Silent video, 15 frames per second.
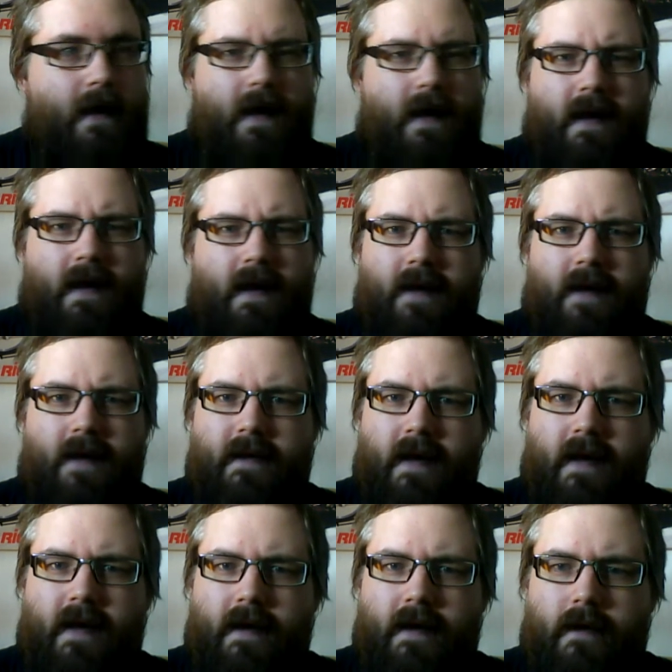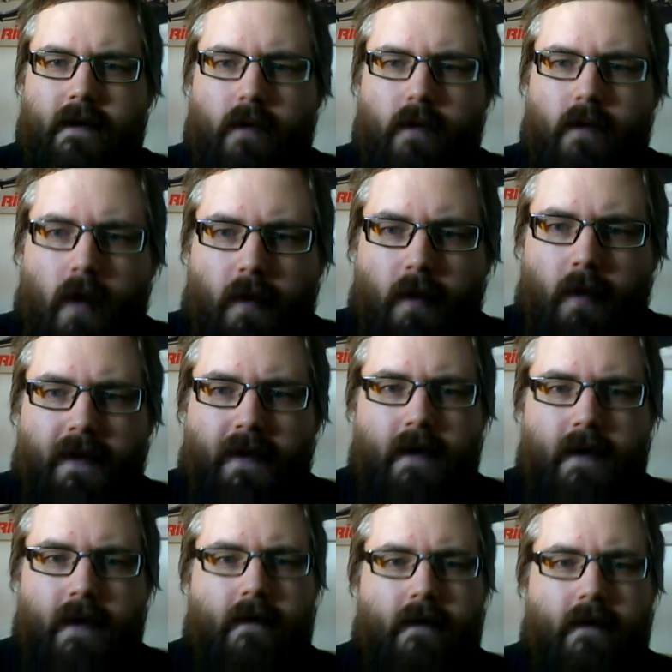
I guess I kind of grew up with that,